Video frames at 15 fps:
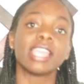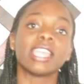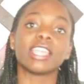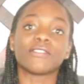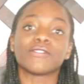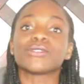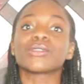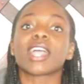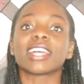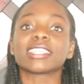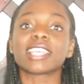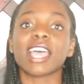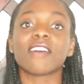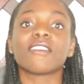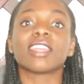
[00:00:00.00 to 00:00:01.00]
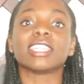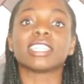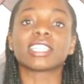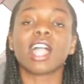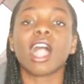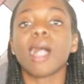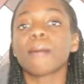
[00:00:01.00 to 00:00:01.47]
If you guys have any
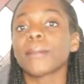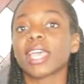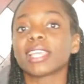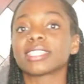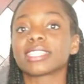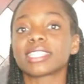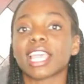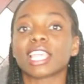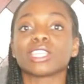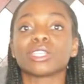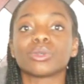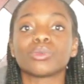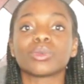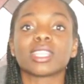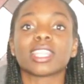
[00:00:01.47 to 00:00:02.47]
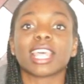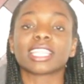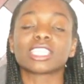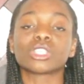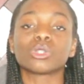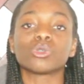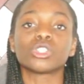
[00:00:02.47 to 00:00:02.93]
comments that you would
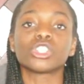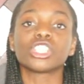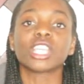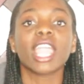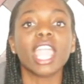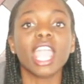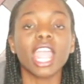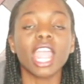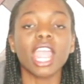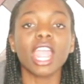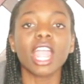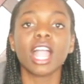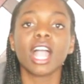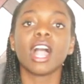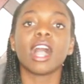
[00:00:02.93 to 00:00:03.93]
like to share,